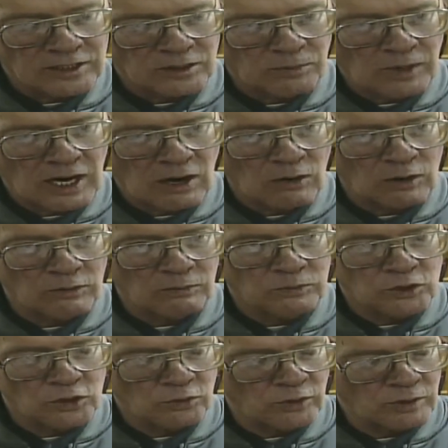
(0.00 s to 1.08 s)
the power
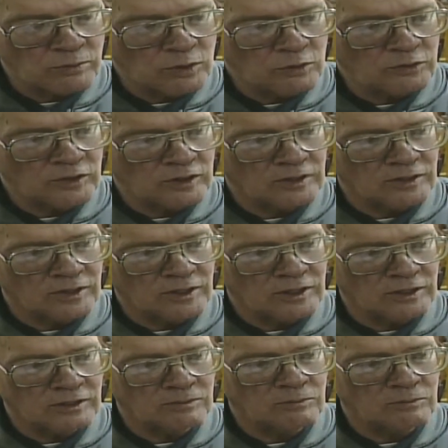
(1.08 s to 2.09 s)
to remove the, the